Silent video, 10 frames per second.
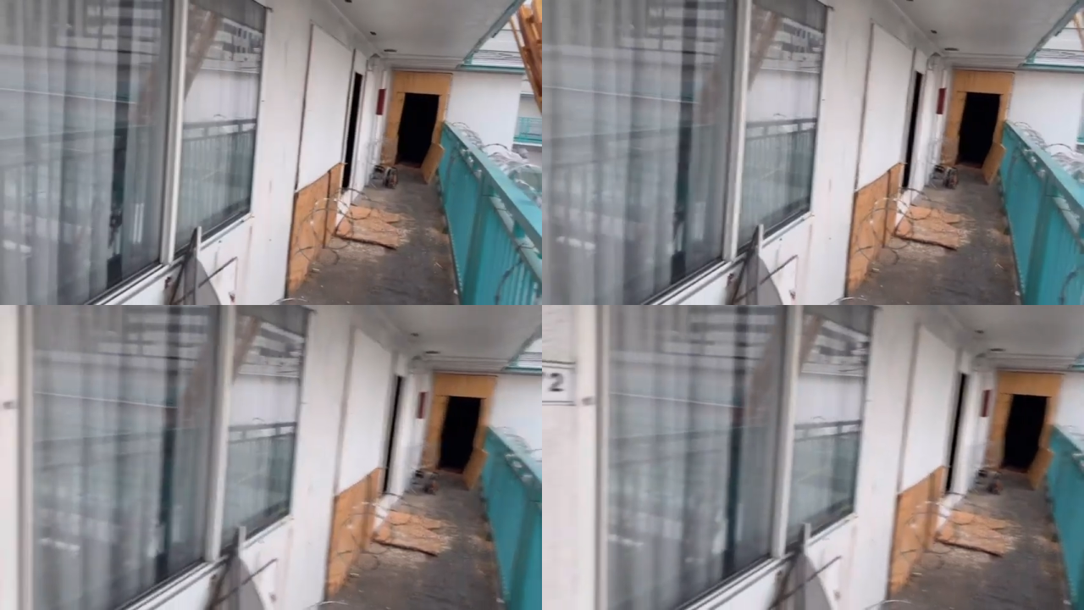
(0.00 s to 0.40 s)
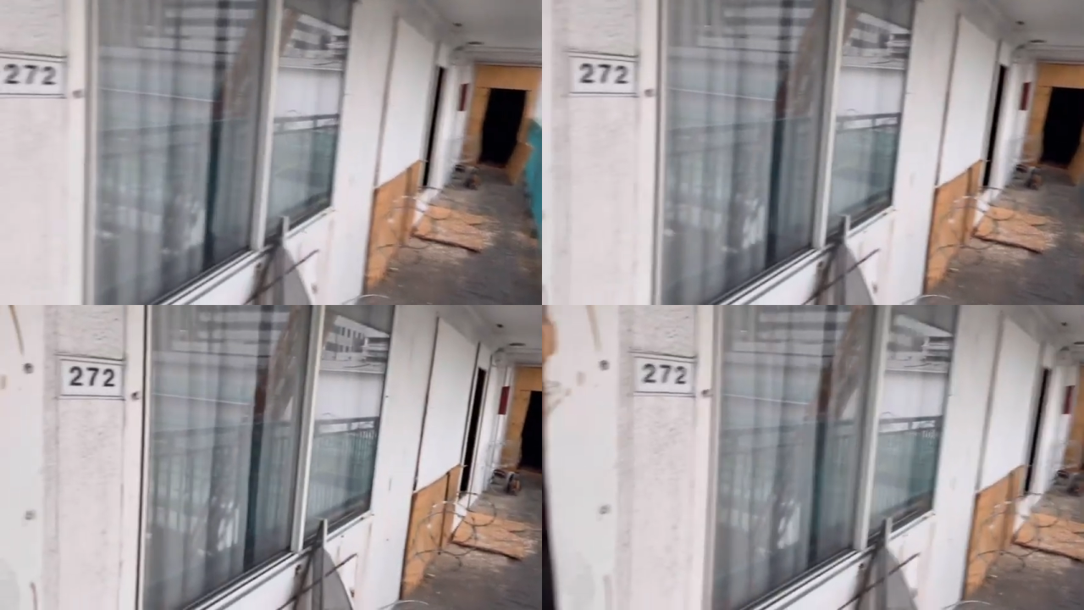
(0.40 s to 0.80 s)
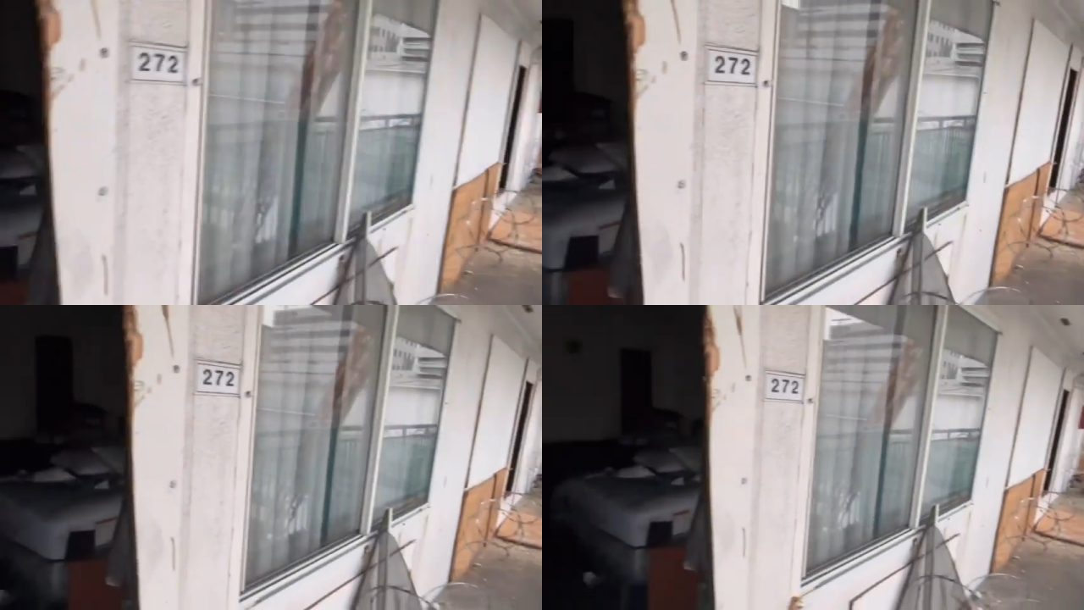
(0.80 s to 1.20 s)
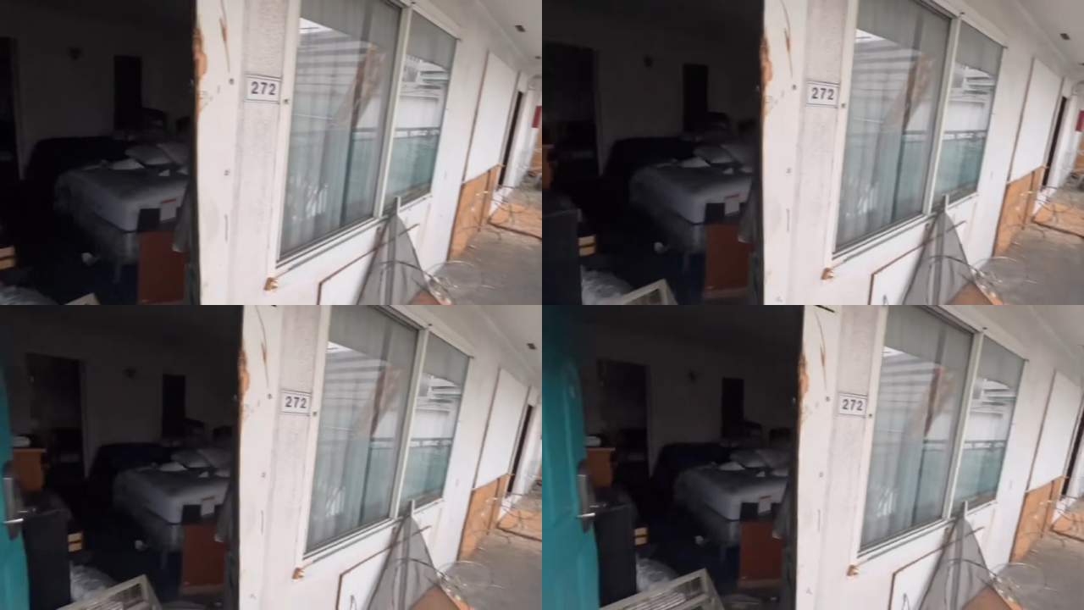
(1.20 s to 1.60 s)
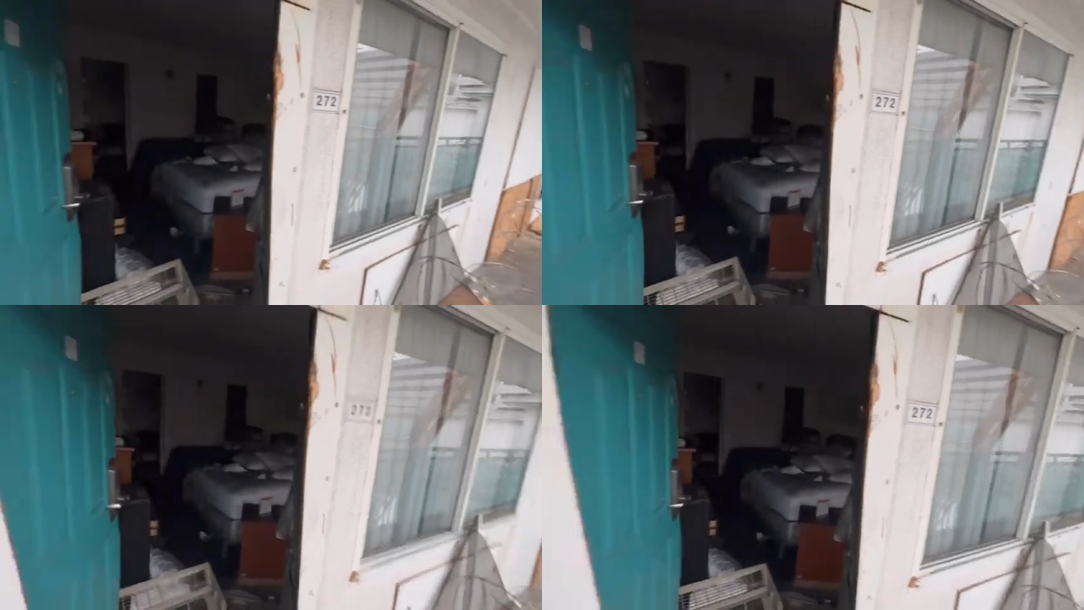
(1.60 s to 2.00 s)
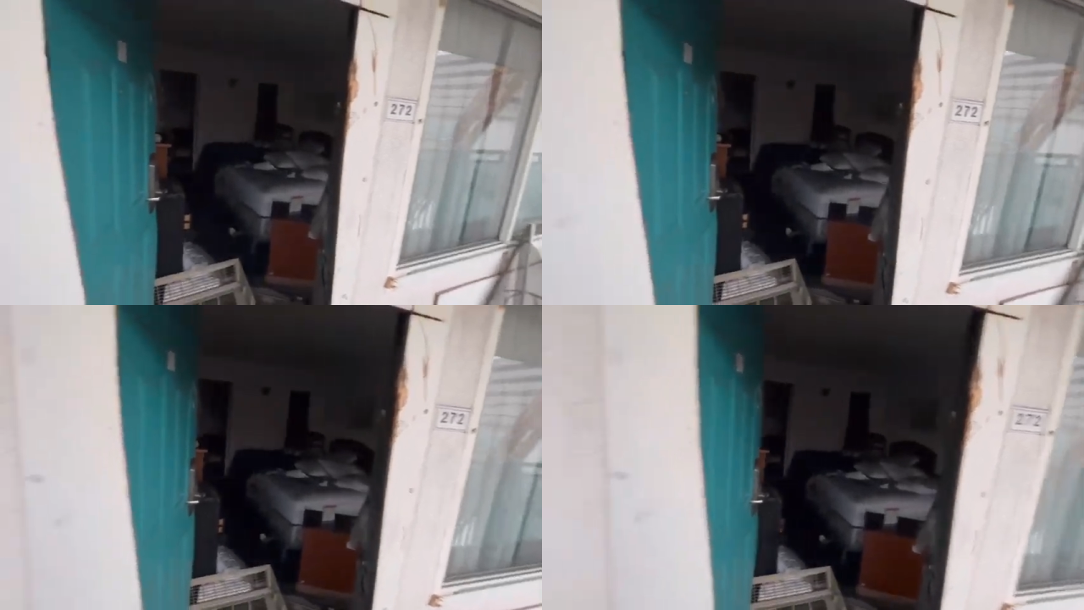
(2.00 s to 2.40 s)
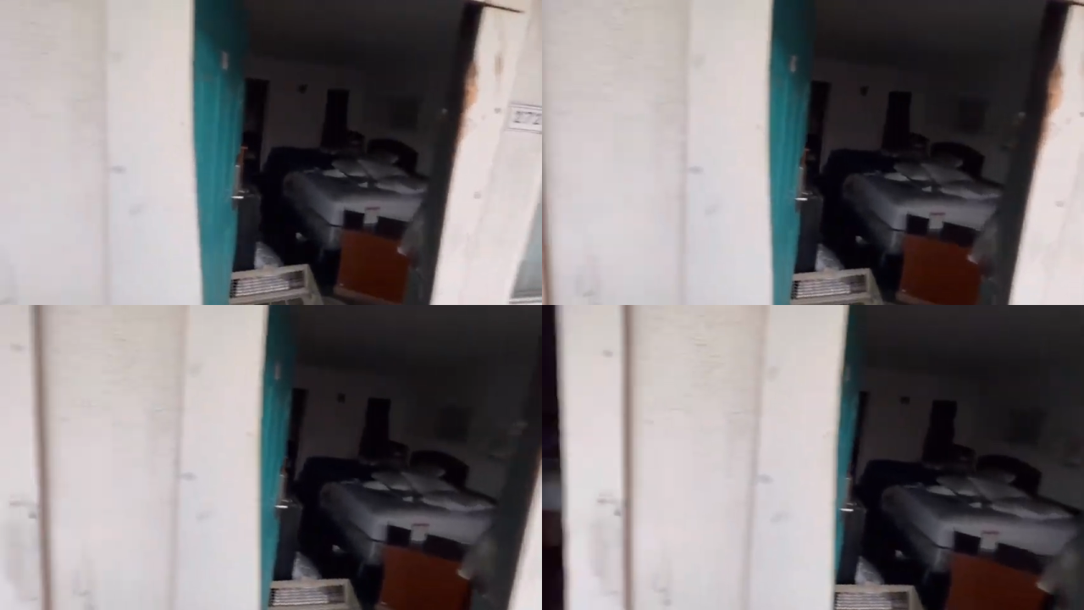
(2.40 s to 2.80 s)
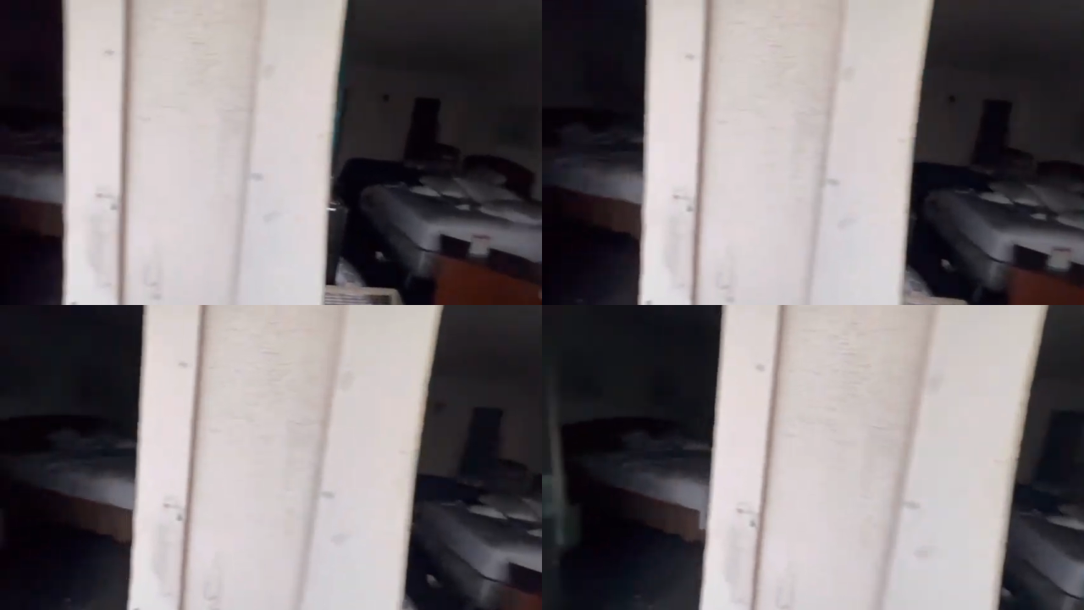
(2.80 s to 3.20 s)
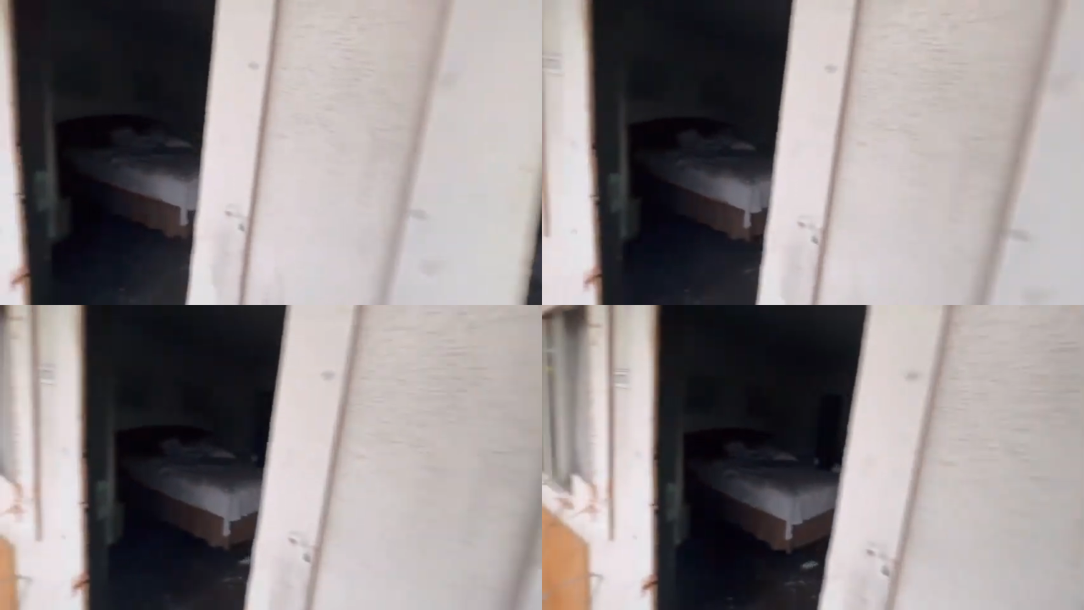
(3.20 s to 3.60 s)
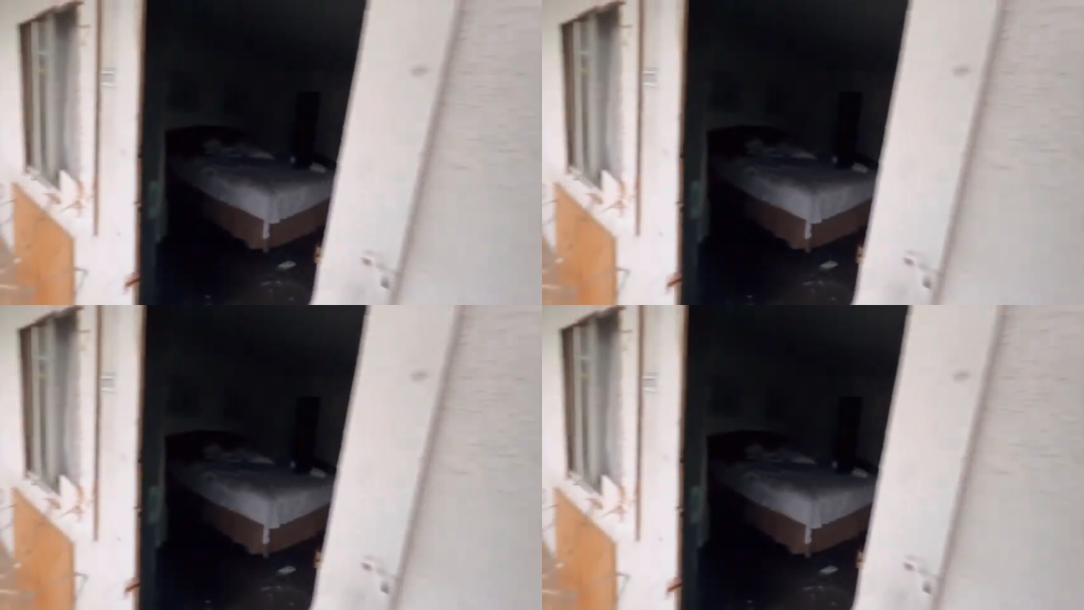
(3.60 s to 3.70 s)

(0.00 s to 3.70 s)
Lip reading: Nobody's mouth can be seen.